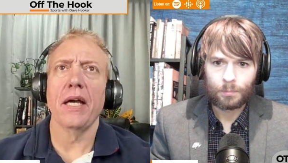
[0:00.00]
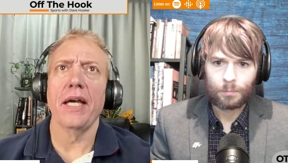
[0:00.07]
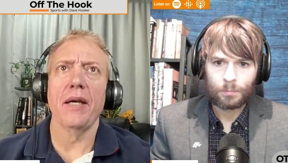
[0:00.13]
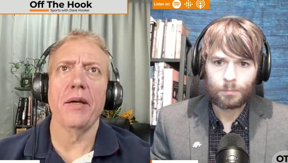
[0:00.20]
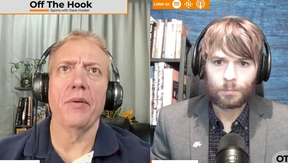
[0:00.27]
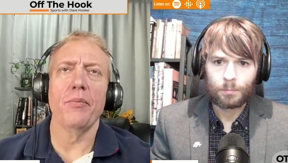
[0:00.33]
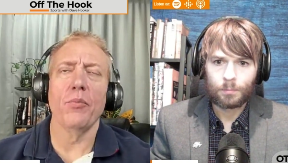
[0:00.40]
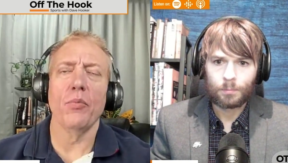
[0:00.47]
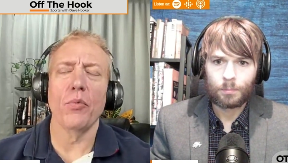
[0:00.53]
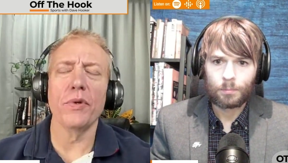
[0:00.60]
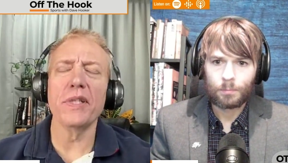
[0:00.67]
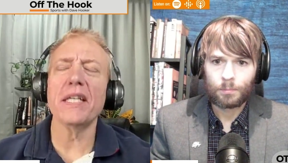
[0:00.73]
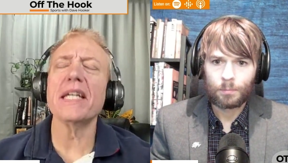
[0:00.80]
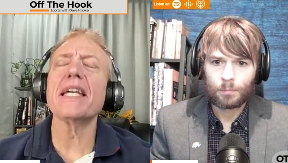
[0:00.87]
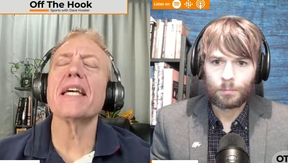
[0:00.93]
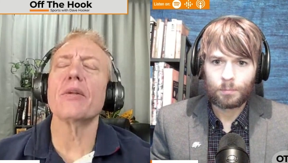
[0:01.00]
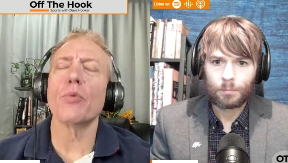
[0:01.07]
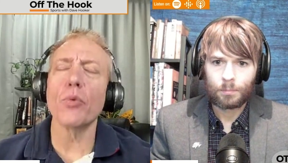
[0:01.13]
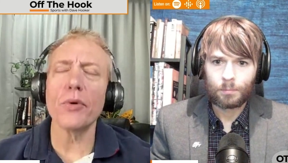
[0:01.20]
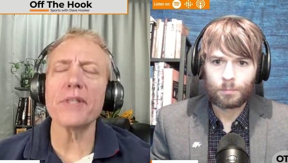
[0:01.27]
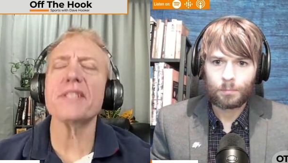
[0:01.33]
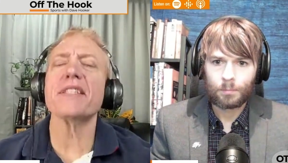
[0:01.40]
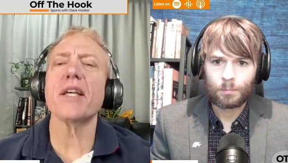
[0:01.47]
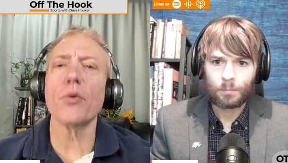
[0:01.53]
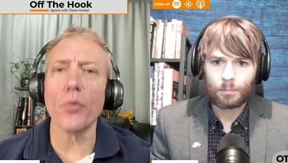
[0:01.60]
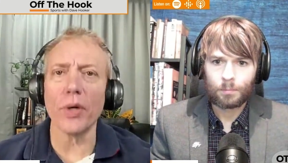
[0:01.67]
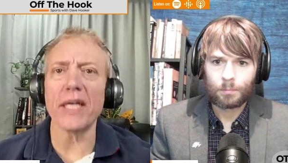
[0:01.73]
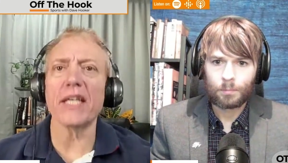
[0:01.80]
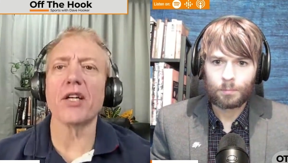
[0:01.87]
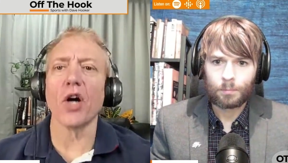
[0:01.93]
Speaker 1: and we again when we say
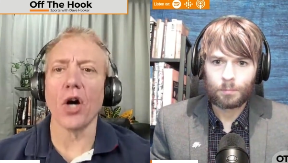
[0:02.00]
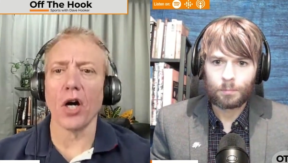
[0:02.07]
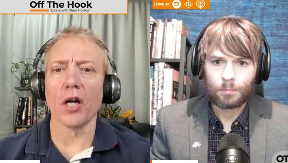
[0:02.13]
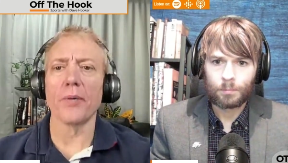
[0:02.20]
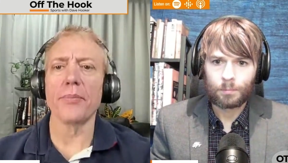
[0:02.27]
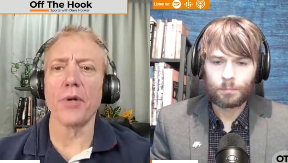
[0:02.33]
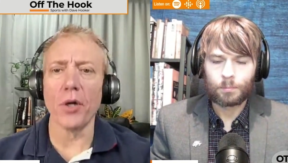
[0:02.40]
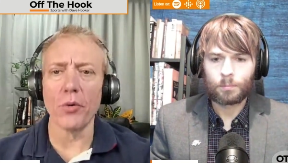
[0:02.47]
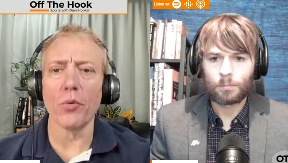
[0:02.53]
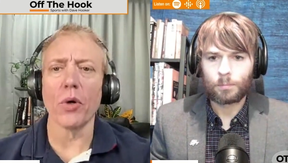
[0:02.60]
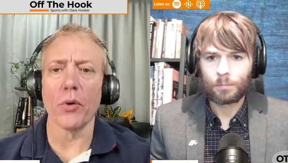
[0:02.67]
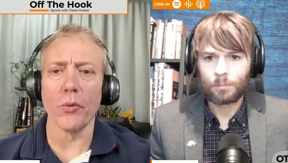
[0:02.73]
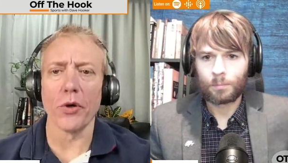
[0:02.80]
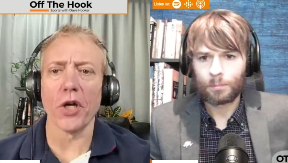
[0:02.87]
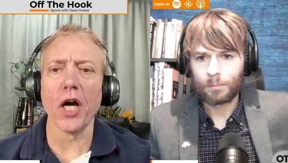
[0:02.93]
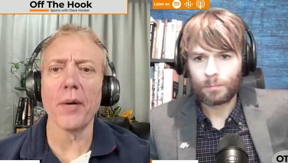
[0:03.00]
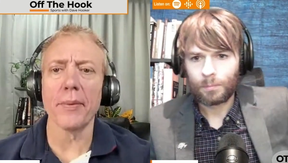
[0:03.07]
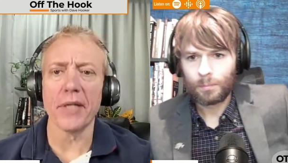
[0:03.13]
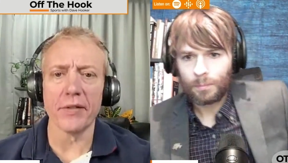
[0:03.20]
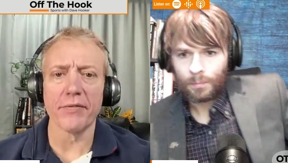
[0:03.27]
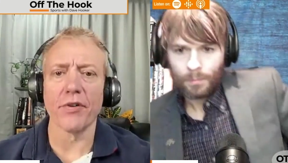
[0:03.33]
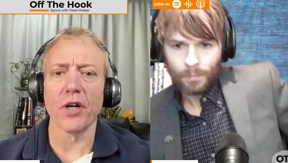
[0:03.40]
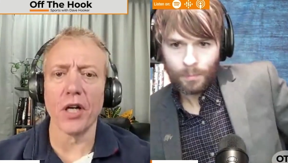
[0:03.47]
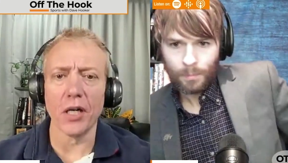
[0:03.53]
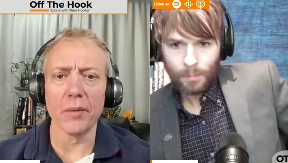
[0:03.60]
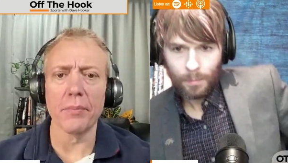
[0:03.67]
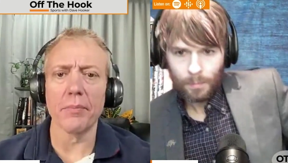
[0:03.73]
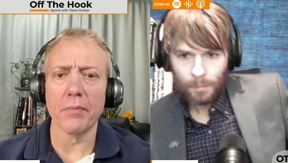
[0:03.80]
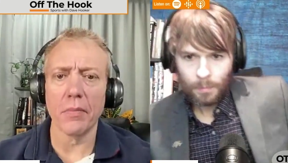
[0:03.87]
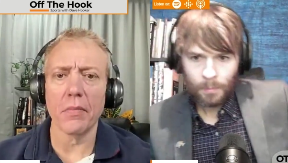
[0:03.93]
weak arm know where we're coming
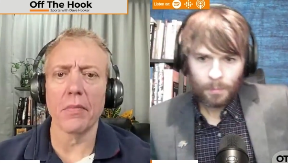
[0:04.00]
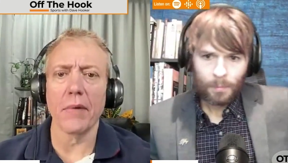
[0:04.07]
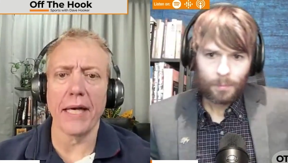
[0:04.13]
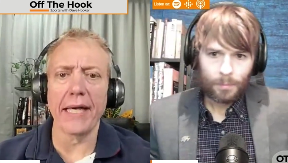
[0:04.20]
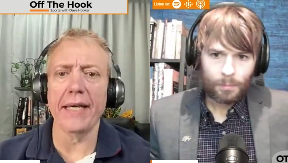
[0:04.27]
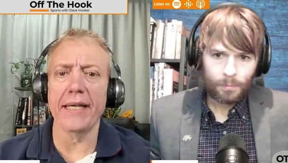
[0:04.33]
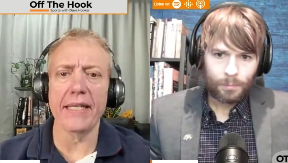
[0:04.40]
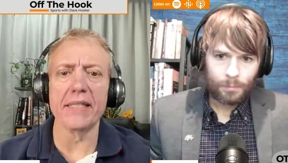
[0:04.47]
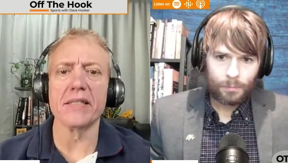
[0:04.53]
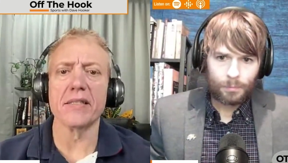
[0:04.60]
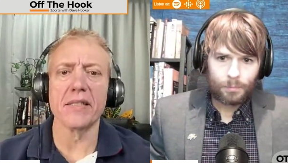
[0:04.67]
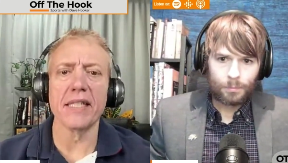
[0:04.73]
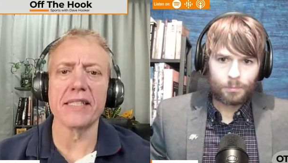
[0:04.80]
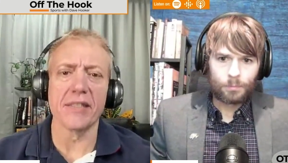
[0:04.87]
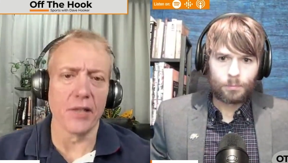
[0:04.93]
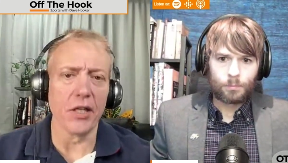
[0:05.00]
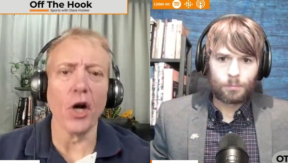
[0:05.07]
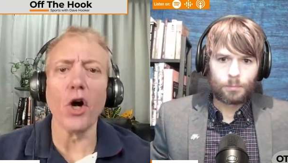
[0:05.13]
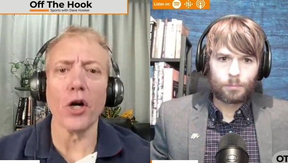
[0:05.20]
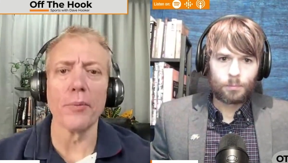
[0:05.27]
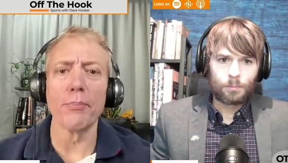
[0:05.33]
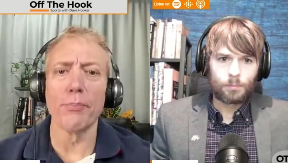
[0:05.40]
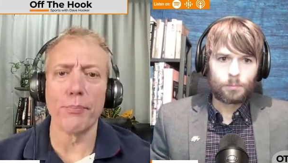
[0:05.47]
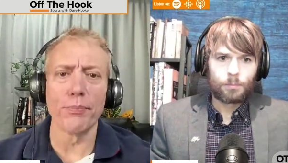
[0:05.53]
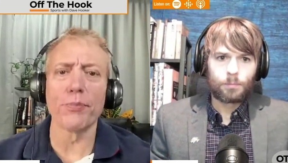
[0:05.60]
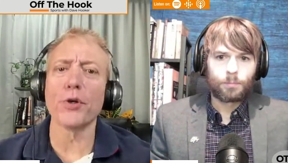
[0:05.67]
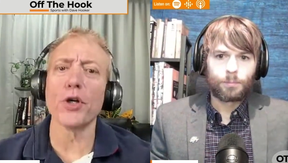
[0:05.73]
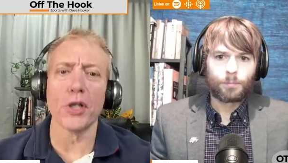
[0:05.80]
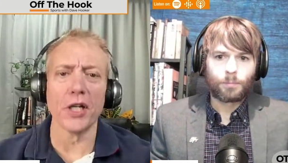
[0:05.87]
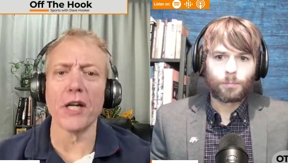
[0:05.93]
from uh, it's it's an arm
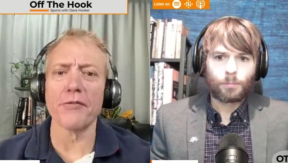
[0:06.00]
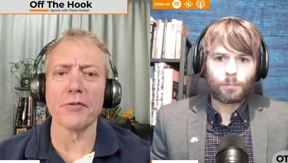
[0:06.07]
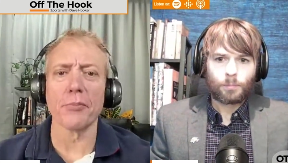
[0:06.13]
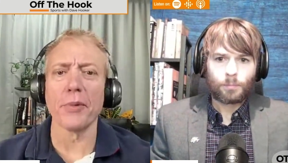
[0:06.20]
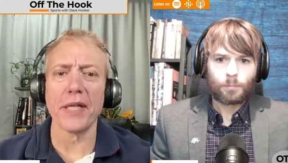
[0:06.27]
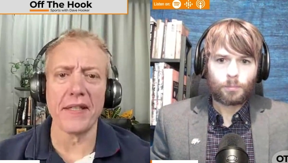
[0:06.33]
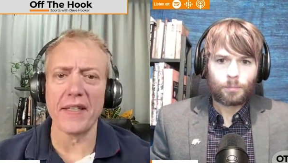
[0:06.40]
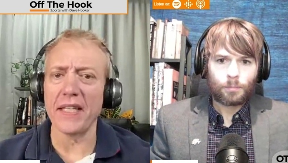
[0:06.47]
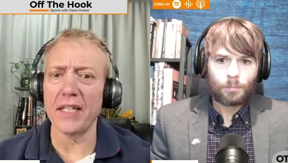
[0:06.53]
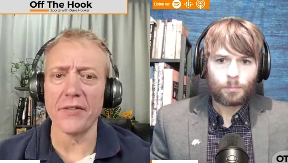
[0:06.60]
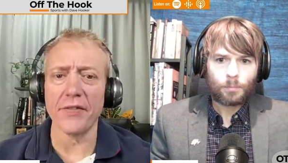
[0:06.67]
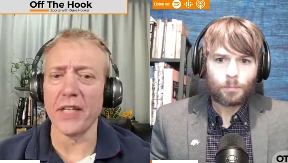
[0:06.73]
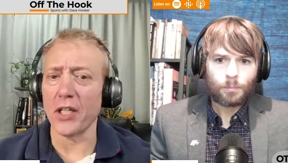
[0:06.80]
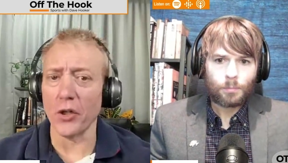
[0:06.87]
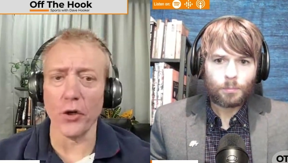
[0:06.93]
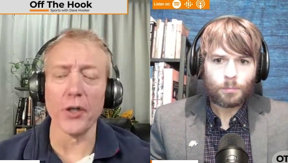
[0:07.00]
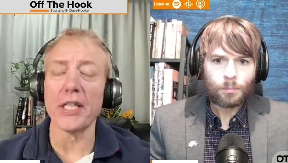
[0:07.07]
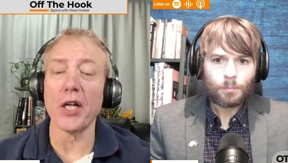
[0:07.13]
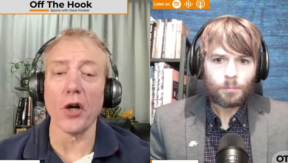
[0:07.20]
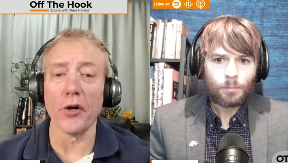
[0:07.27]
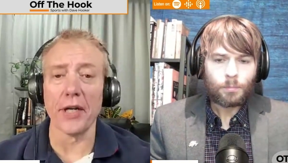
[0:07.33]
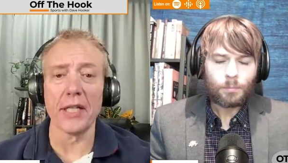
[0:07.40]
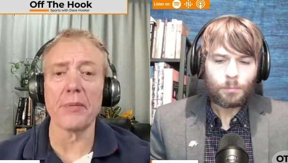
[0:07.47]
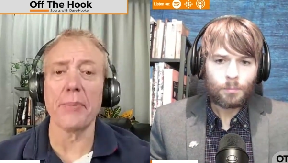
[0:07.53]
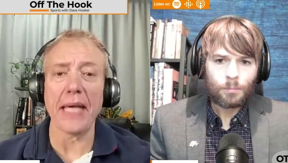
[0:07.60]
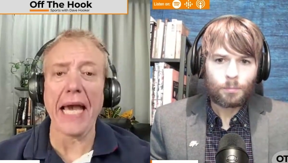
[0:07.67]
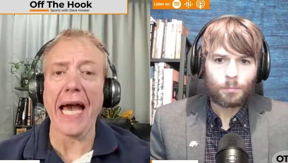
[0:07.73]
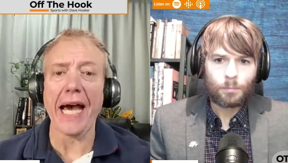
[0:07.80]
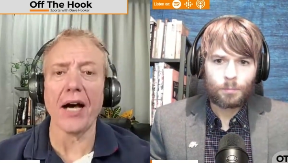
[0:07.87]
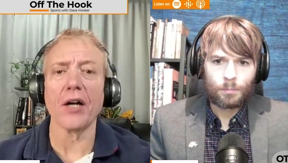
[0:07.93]
good enough to play in the nfl or he'd already be
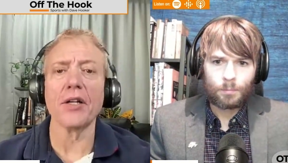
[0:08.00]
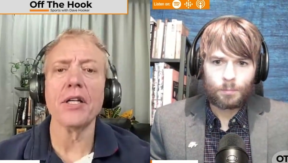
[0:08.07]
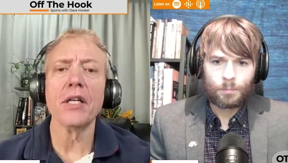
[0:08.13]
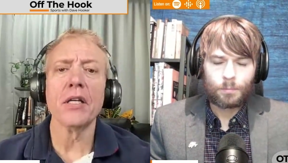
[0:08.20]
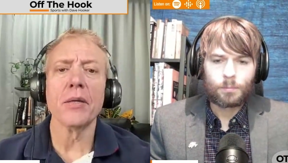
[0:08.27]
out